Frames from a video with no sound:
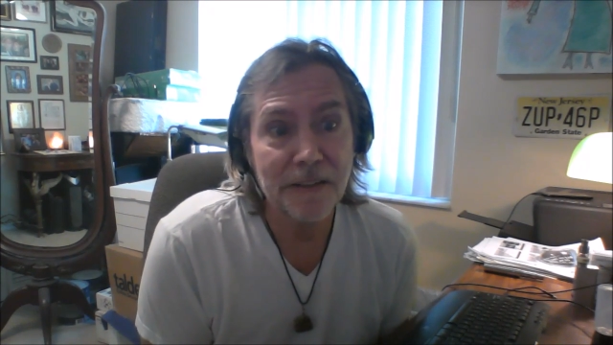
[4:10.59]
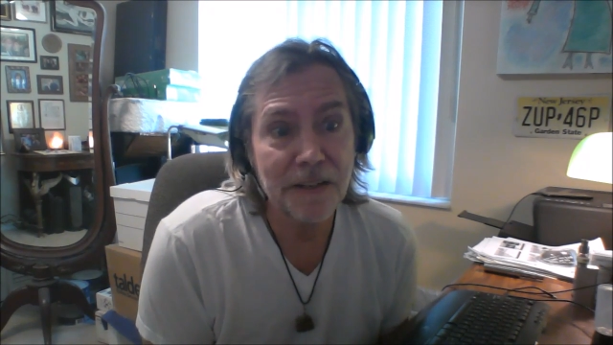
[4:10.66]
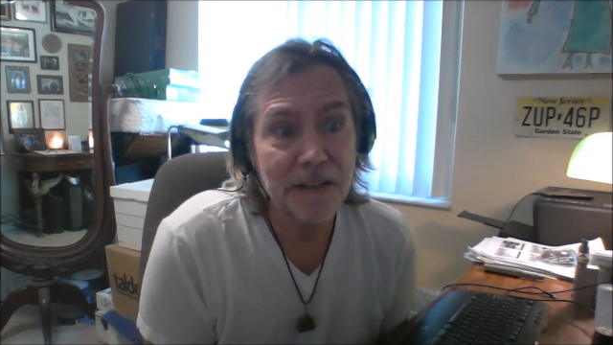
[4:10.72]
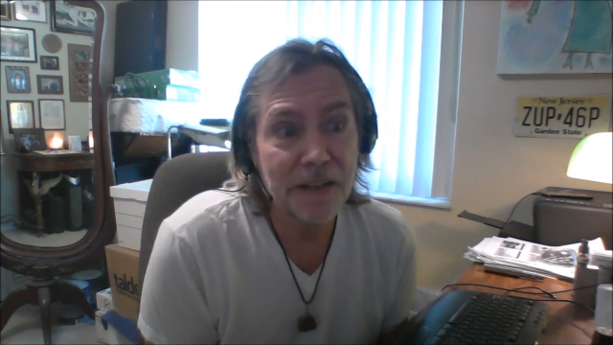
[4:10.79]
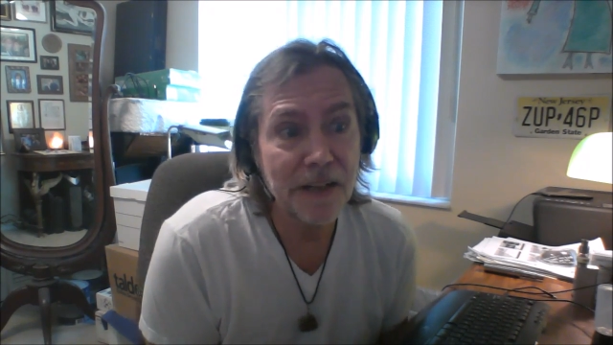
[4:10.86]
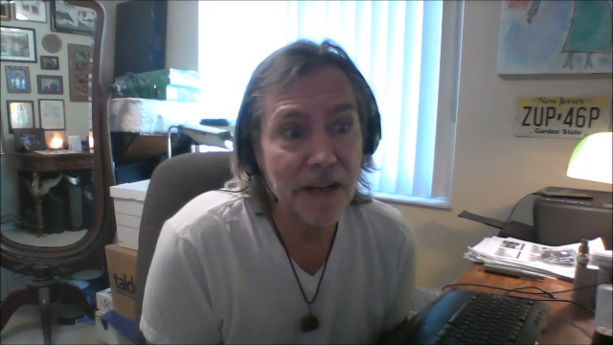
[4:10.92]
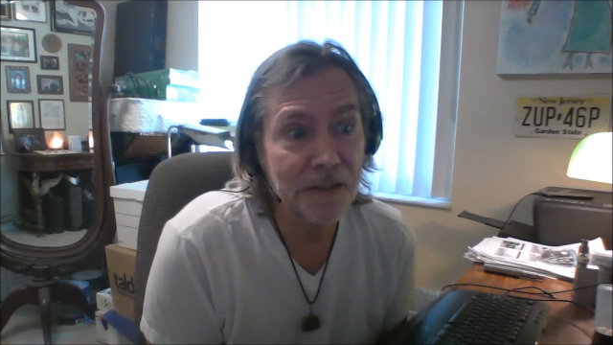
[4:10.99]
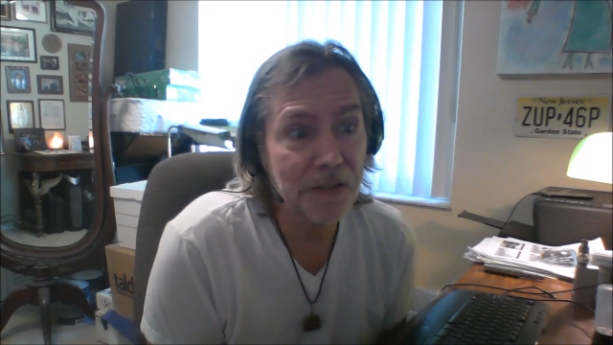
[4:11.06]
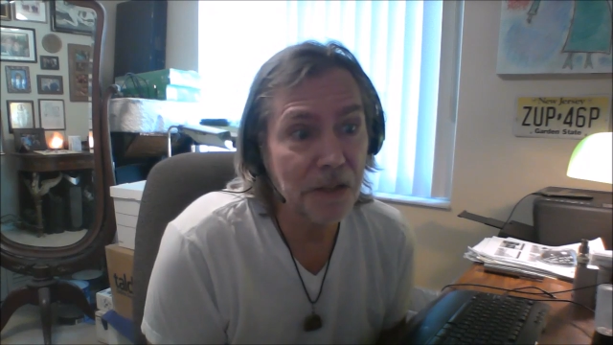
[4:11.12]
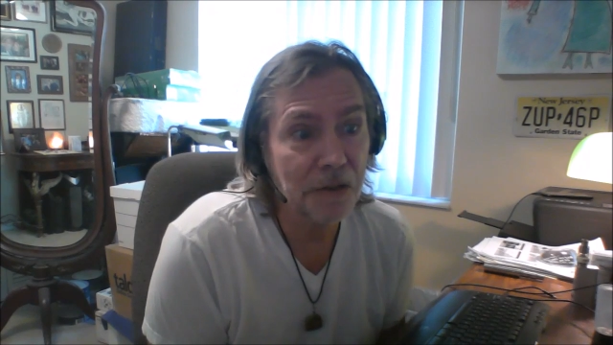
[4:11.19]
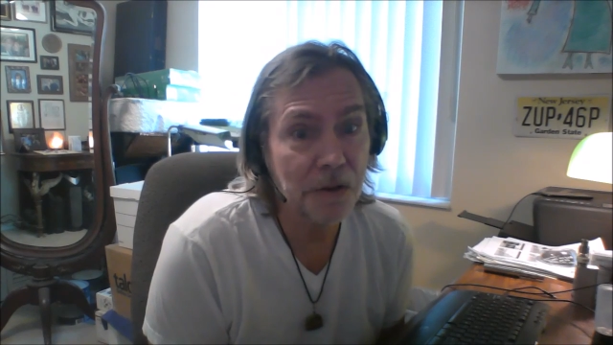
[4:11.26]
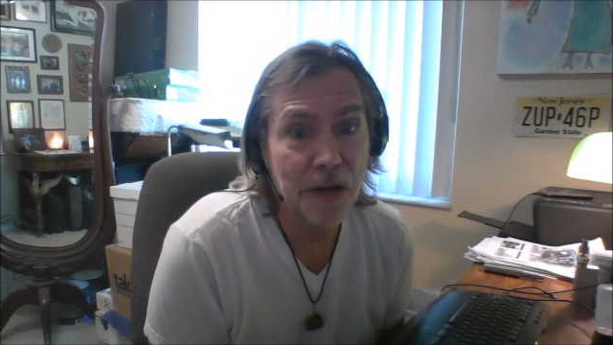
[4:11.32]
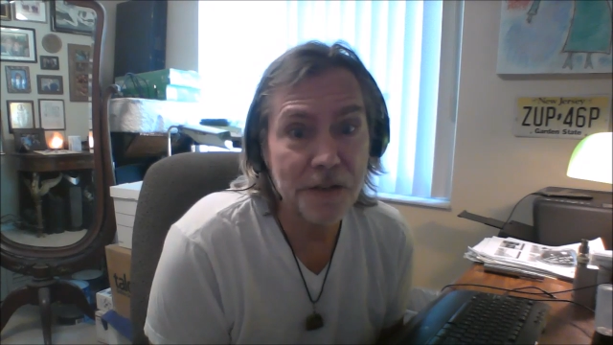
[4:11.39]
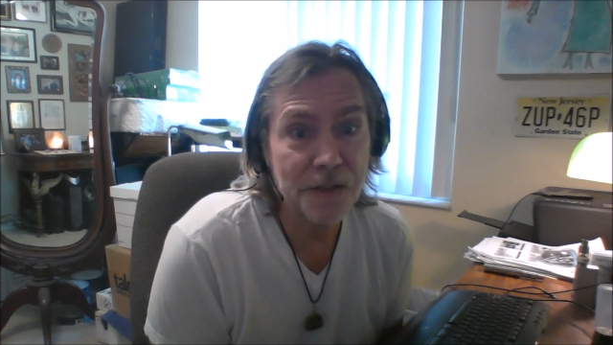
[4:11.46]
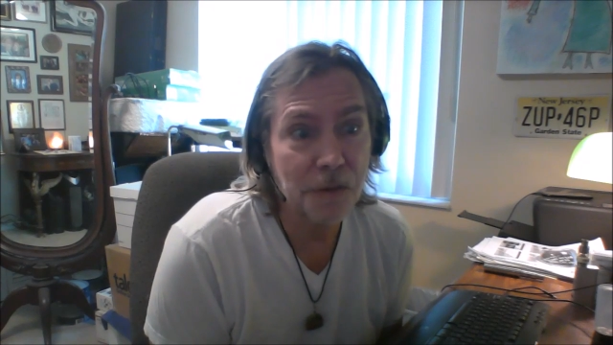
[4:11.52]
He has a
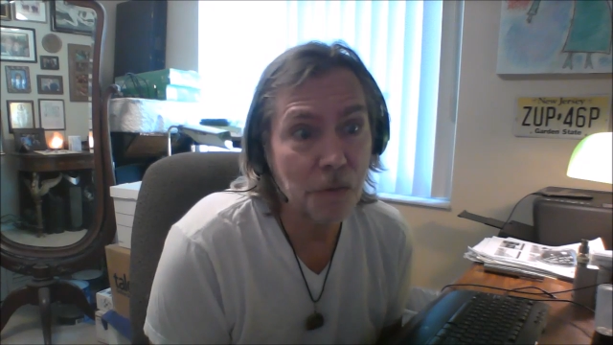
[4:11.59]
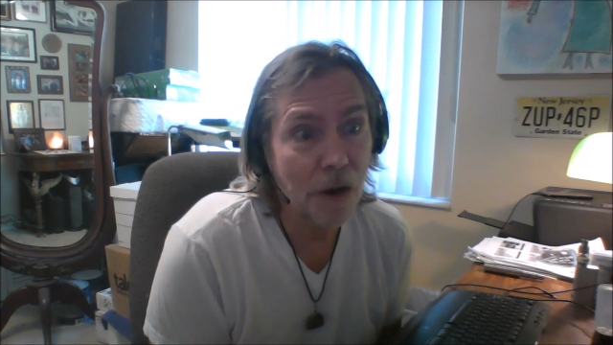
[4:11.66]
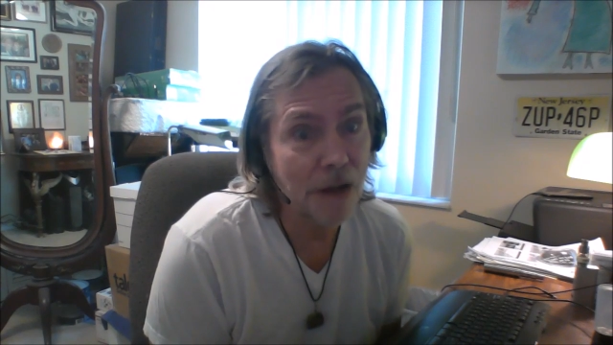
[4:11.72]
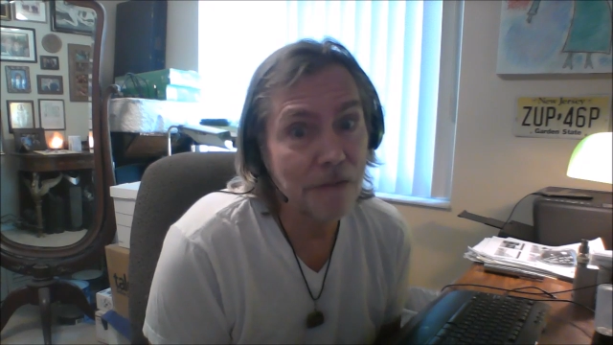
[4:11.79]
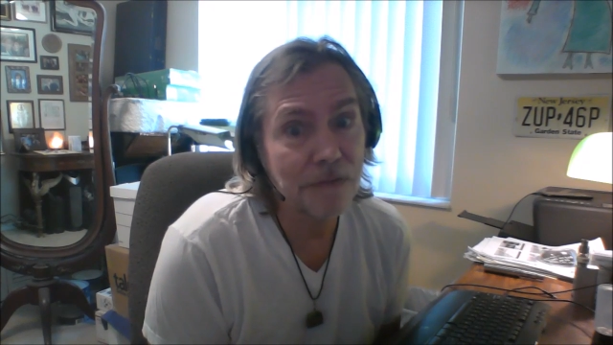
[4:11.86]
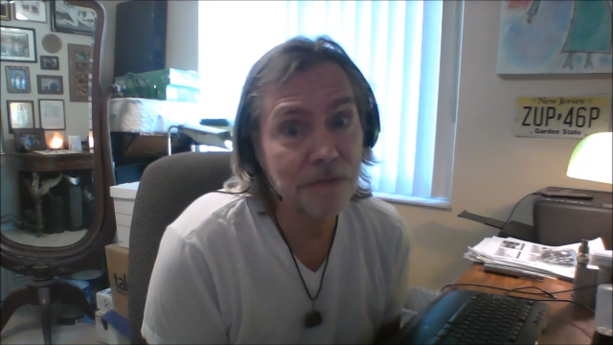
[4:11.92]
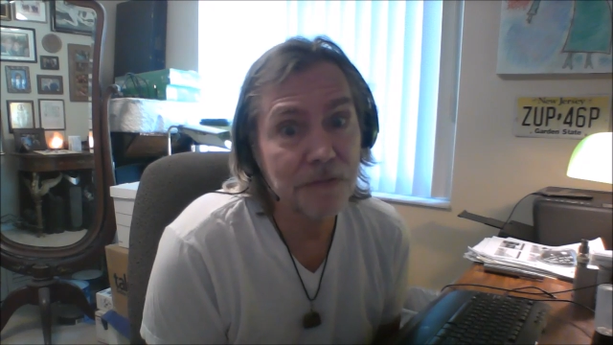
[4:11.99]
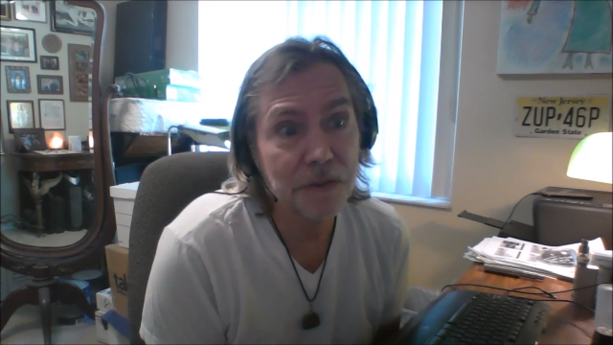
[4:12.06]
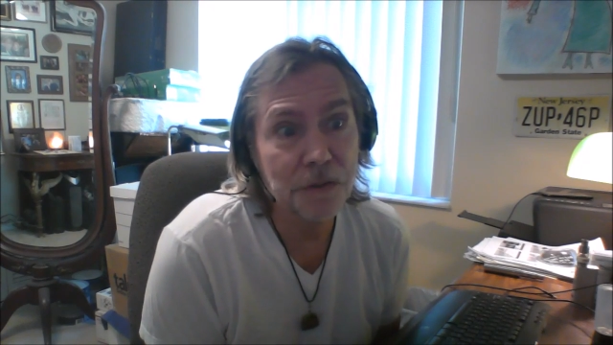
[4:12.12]
crazy wife